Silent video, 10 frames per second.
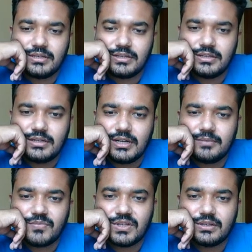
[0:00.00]
here I am
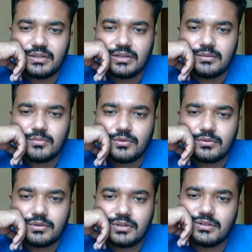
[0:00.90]
thinking about
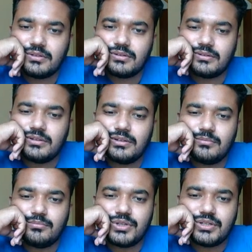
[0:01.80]

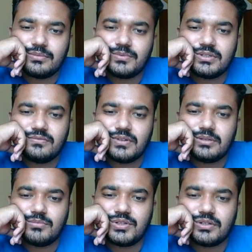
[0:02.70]
bishop
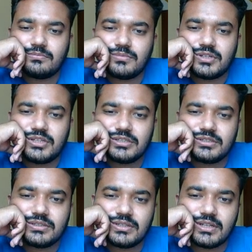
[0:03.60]
c5, bishop
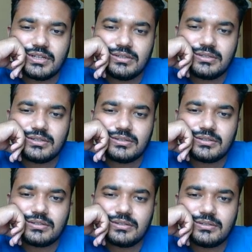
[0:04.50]
takes knight, and
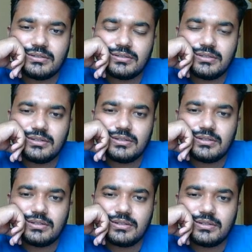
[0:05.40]

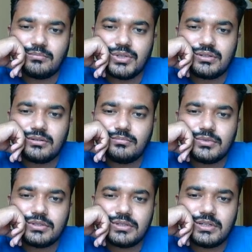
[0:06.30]
the bishop
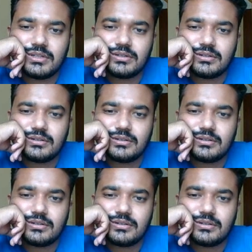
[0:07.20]
is there.